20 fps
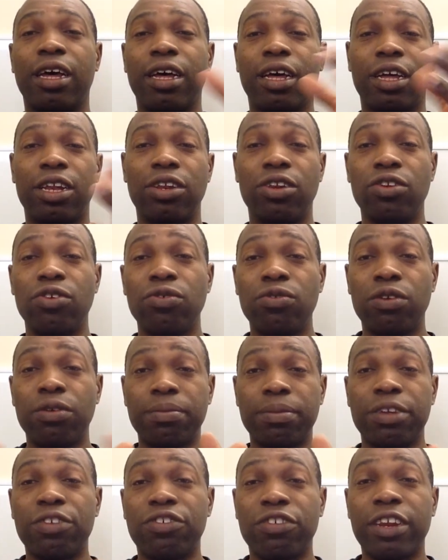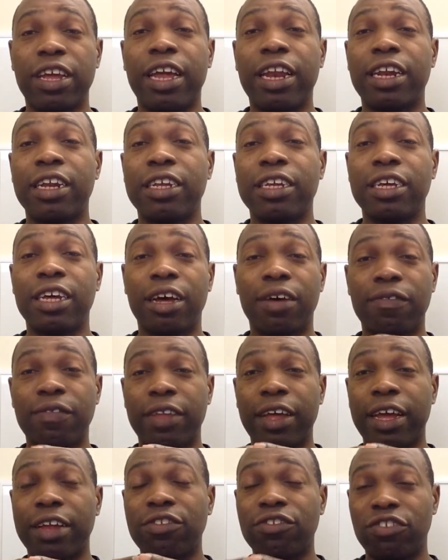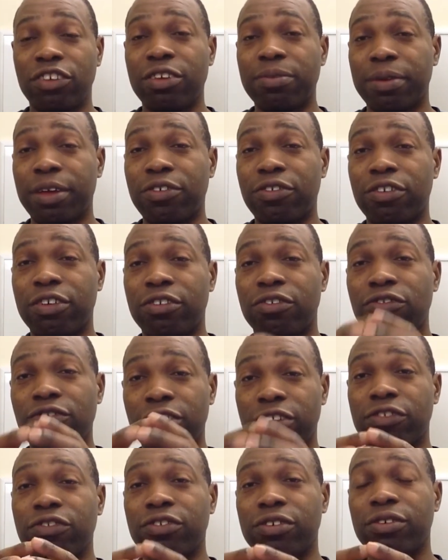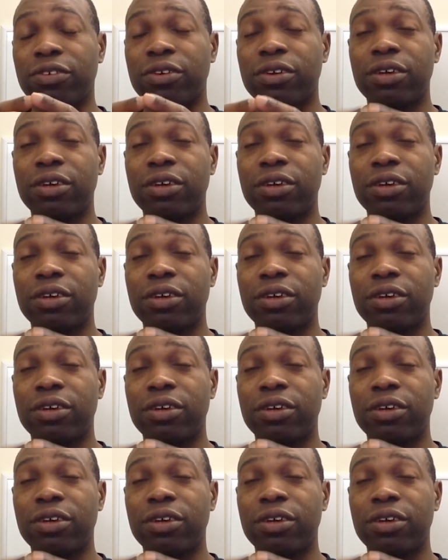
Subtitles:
a new dimensionality of that geometric structure.